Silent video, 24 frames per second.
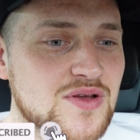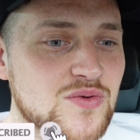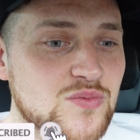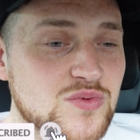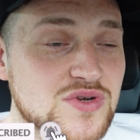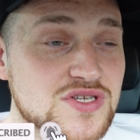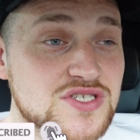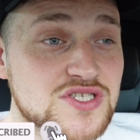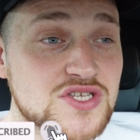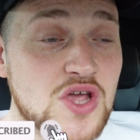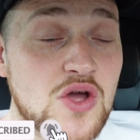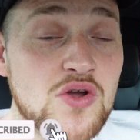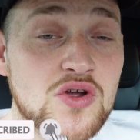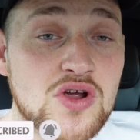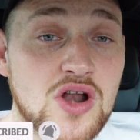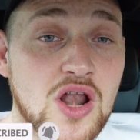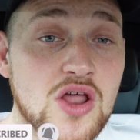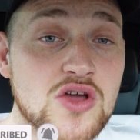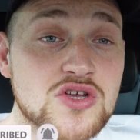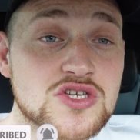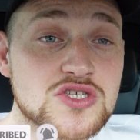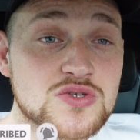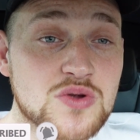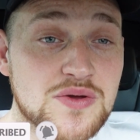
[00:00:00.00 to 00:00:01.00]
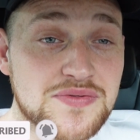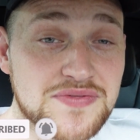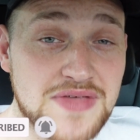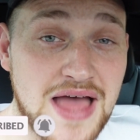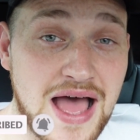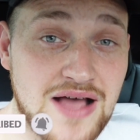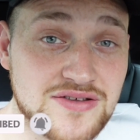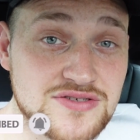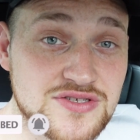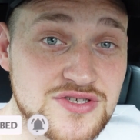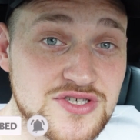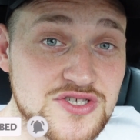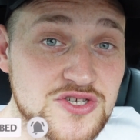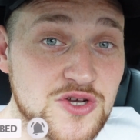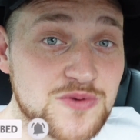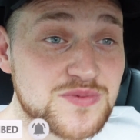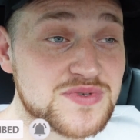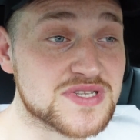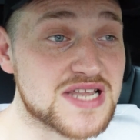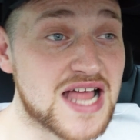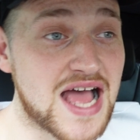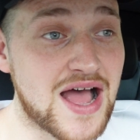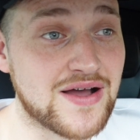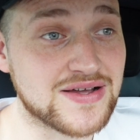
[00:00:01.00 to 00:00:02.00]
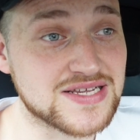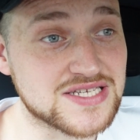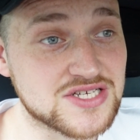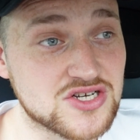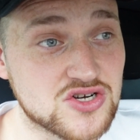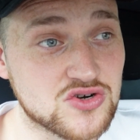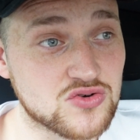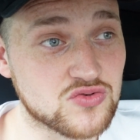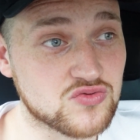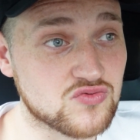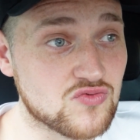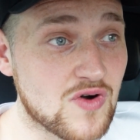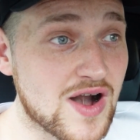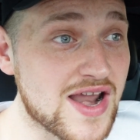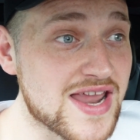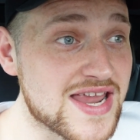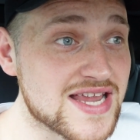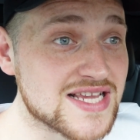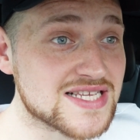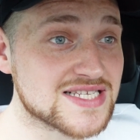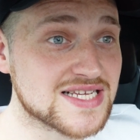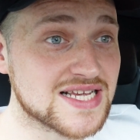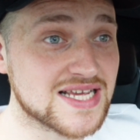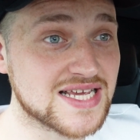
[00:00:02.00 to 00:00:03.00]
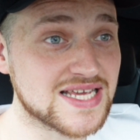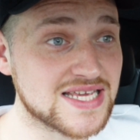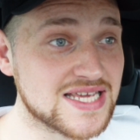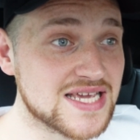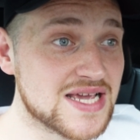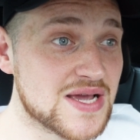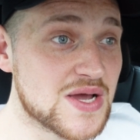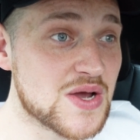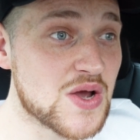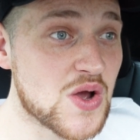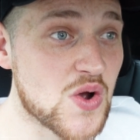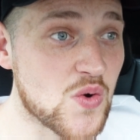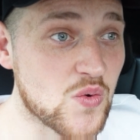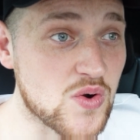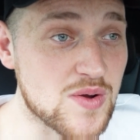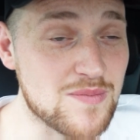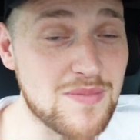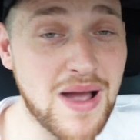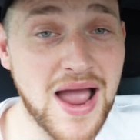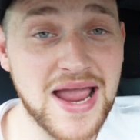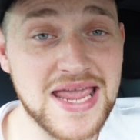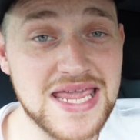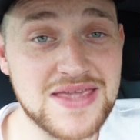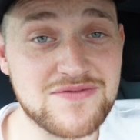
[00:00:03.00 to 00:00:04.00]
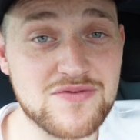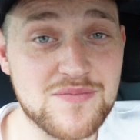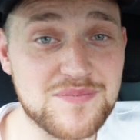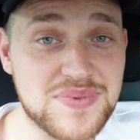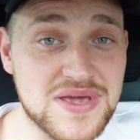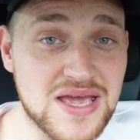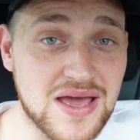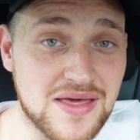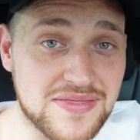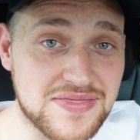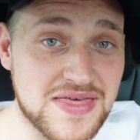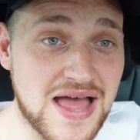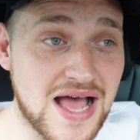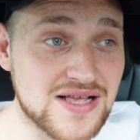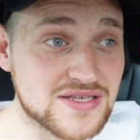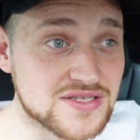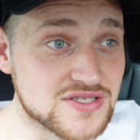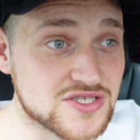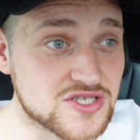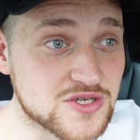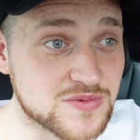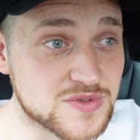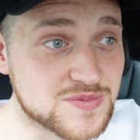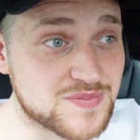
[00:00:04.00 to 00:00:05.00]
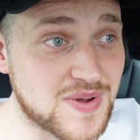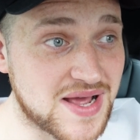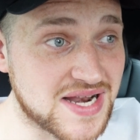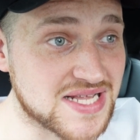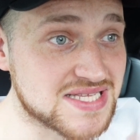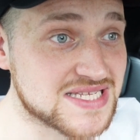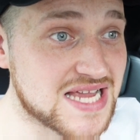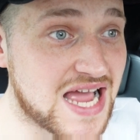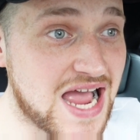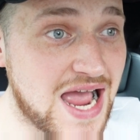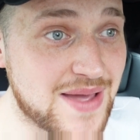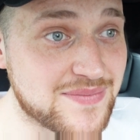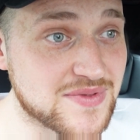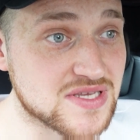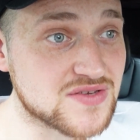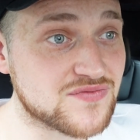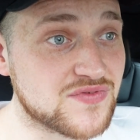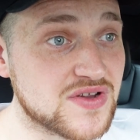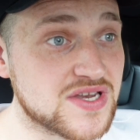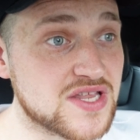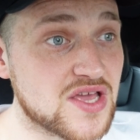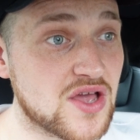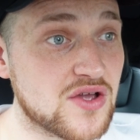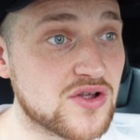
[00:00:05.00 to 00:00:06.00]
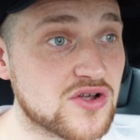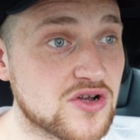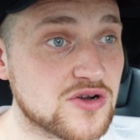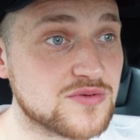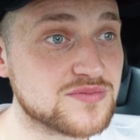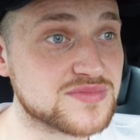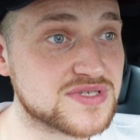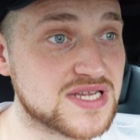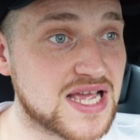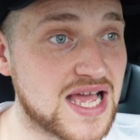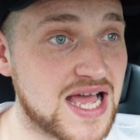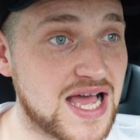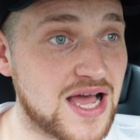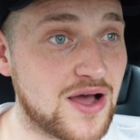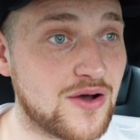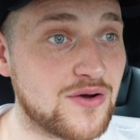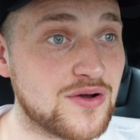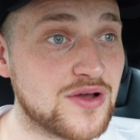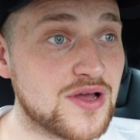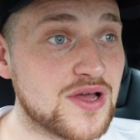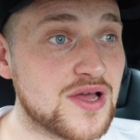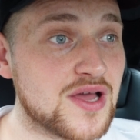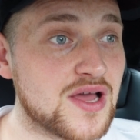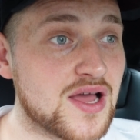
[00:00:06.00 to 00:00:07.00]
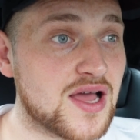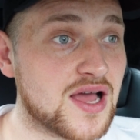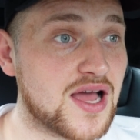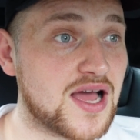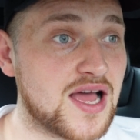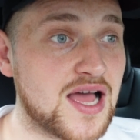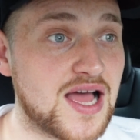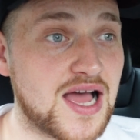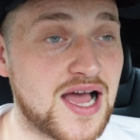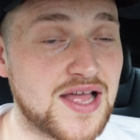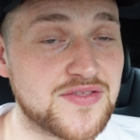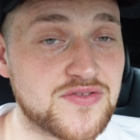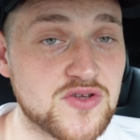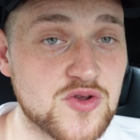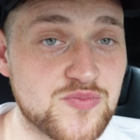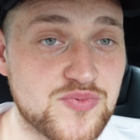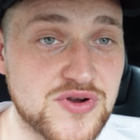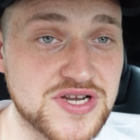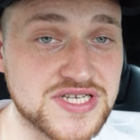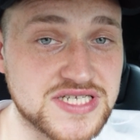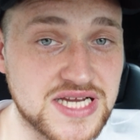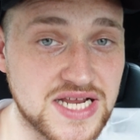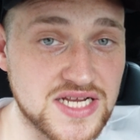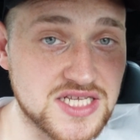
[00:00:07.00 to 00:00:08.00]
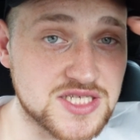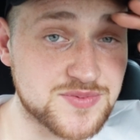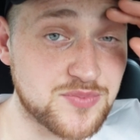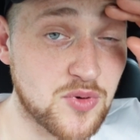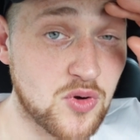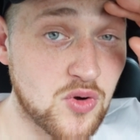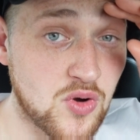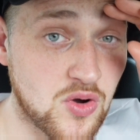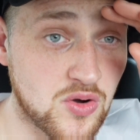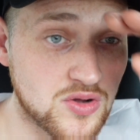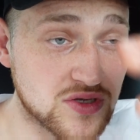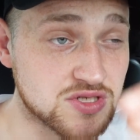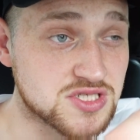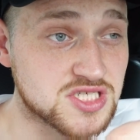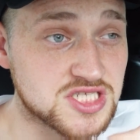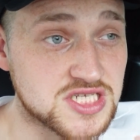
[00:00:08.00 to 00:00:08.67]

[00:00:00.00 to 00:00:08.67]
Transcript: We're so close to 1,000 subs now, it's crazy. We might even be at 1,000 subs by the time this video comes out. I do appreciate the support.